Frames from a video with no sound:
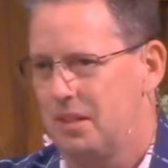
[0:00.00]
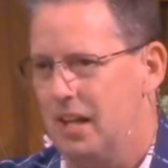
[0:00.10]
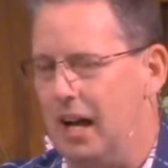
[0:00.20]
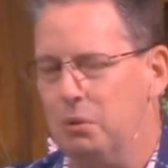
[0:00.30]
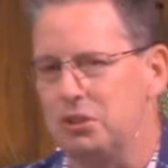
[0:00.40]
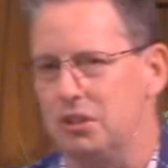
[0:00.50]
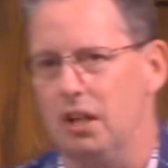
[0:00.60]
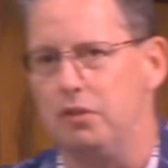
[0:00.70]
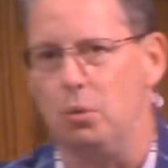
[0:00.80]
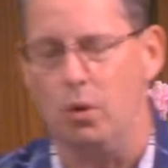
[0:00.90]
How is
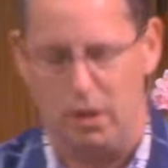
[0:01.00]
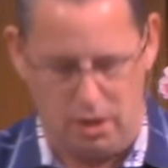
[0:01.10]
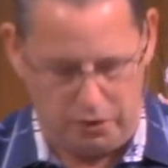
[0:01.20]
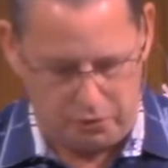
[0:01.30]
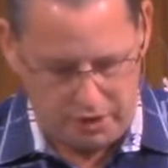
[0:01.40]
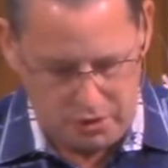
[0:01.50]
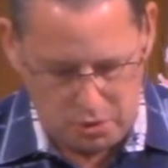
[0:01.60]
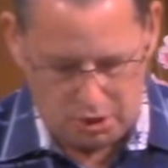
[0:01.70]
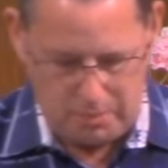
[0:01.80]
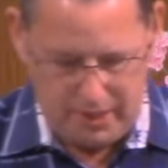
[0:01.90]
loving one another a new
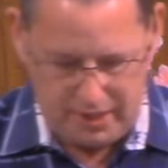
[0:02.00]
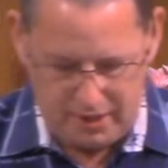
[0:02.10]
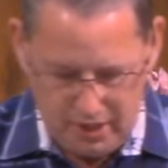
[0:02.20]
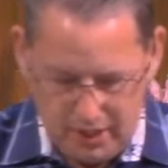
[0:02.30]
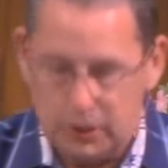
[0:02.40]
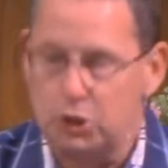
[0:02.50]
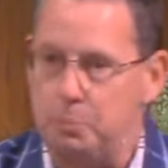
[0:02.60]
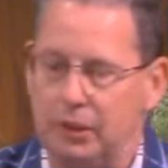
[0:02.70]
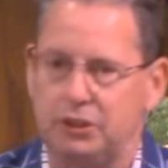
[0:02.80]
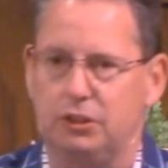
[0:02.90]
command?
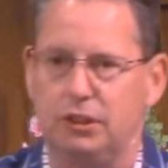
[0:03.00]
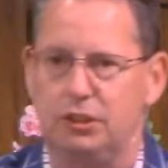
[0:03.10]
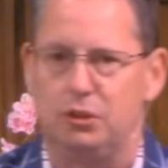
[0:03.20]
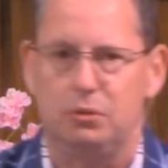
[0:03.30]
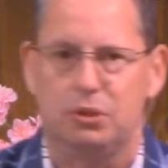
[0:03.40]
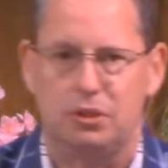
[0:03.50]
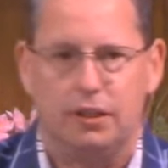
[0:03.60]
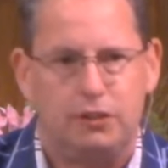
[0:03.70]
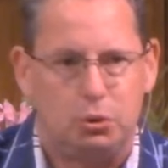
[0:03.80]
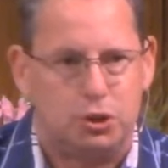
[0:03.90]
Especially as you, as
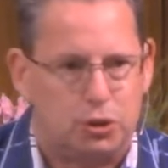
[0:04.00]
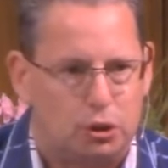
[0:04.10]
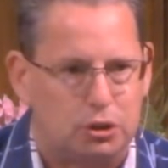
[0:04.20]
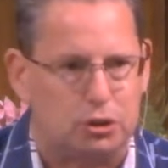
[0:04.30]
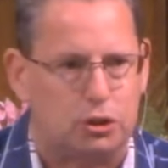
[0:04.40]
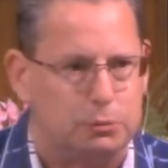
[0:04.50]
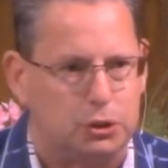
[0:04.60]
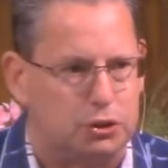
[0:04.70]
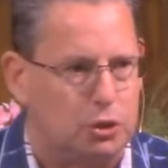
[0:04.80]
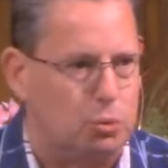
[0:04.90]
you search the
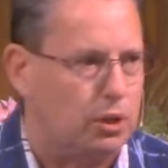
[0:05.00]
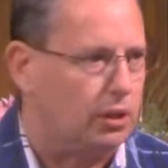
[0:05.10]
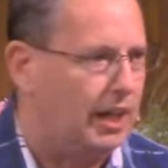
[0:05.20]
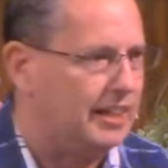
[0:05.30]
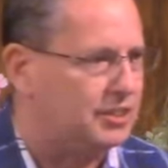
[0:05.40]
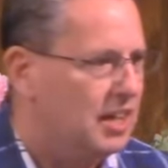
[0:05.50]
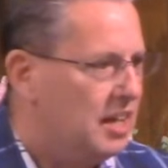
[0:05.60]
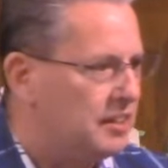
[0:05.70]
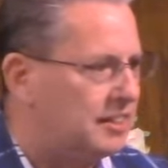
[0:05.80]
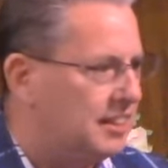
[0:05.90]
scriptures and you realize
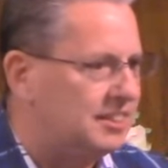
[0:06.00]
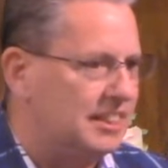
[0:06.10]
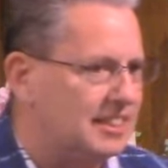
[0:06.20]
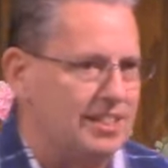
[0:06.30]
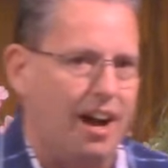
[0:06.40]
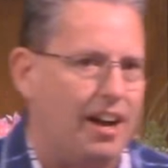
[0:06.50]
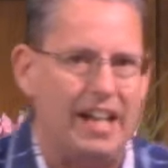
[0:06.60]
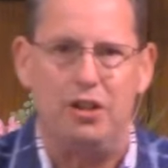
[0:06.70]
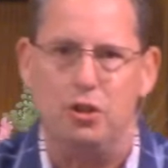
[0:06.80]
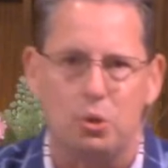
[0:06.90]
that this is not
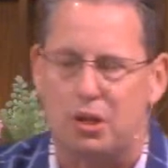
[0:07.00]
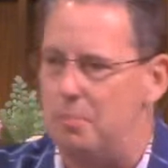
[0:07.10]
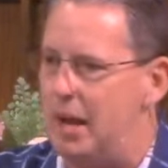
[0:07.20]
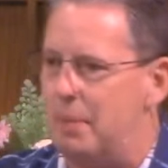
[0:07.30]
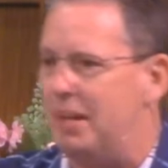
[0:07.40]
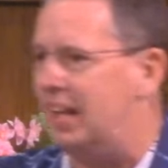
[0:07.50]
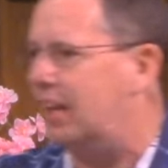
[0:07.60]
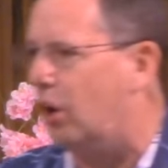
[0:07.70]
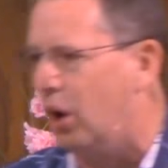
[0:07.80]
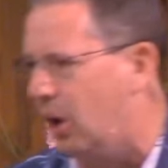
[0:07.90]
a new commandment at
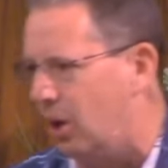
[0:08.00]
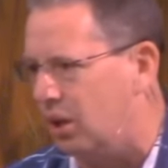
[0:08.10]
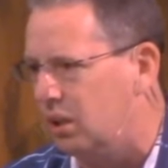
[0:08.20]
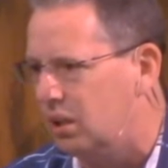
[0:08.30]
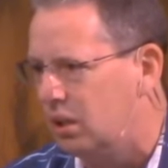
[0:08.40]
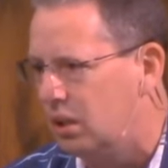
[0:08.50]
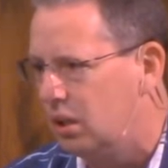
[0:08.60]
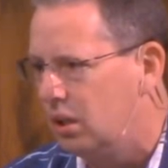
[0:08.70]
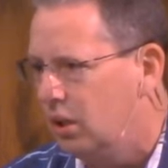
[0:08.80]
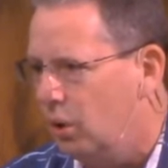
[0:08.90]
all.
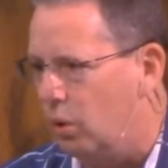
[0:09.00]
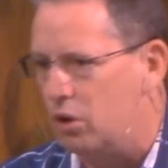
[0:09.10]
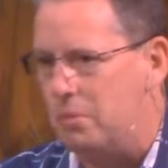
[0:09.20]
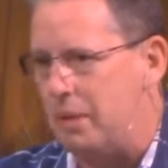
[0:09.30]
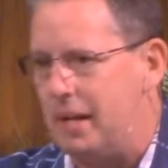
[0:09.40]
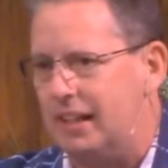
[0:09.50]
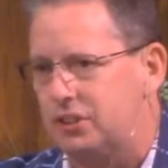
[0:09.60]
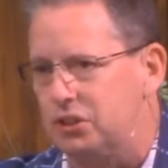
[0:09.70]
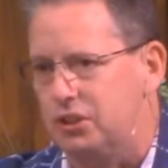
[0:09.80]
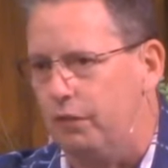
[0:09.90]
Or you might be
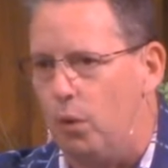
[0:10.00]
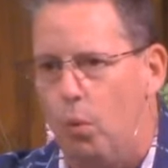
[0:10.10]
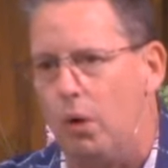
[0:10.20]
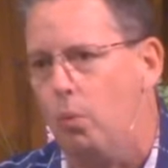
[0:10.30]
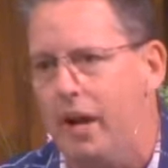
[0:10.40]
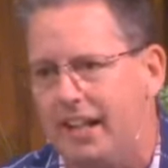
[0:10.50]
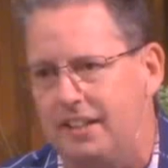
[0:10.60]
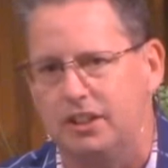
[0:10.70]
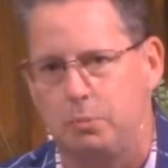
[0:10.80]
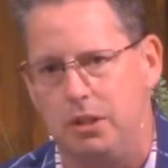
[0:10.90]
asking yourself, in what way
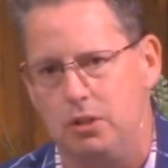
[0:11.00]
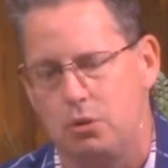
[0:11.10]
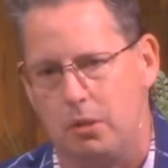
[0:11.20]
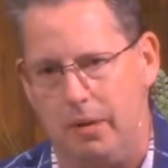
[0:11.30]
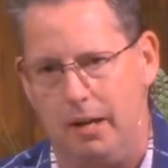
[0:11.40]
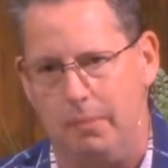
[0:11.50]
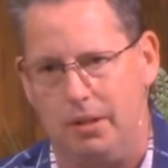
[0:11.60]
can this be a new commandment?